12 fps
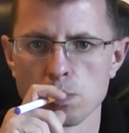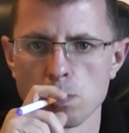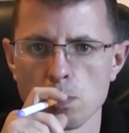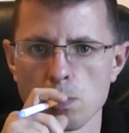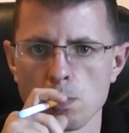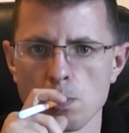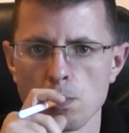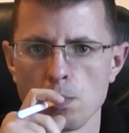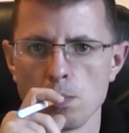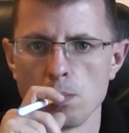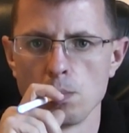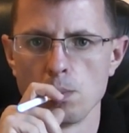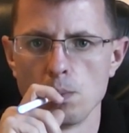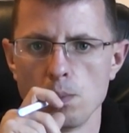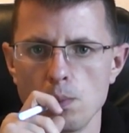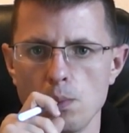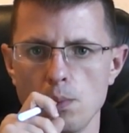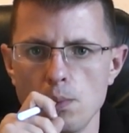
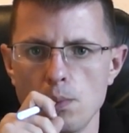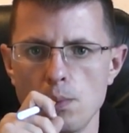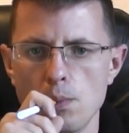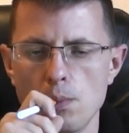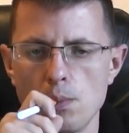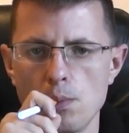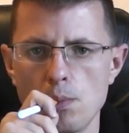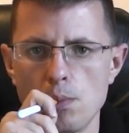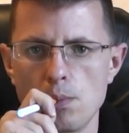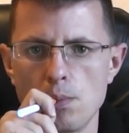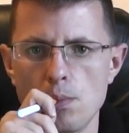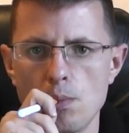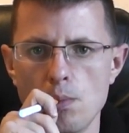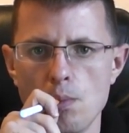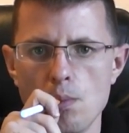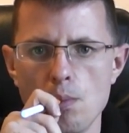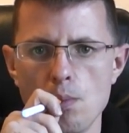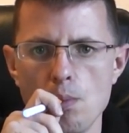
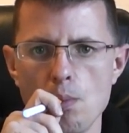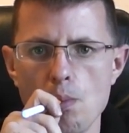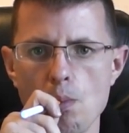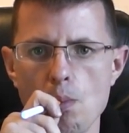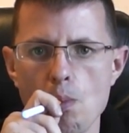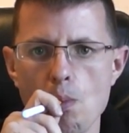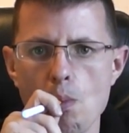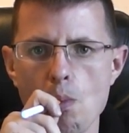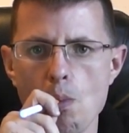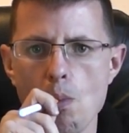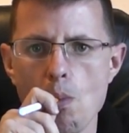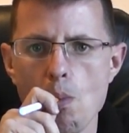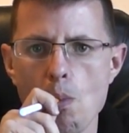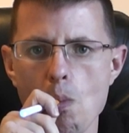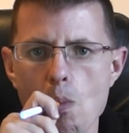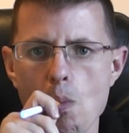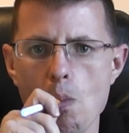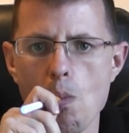
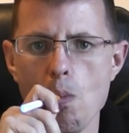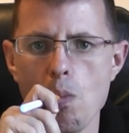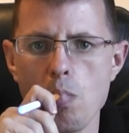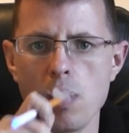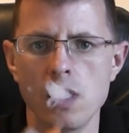Nobody speaks.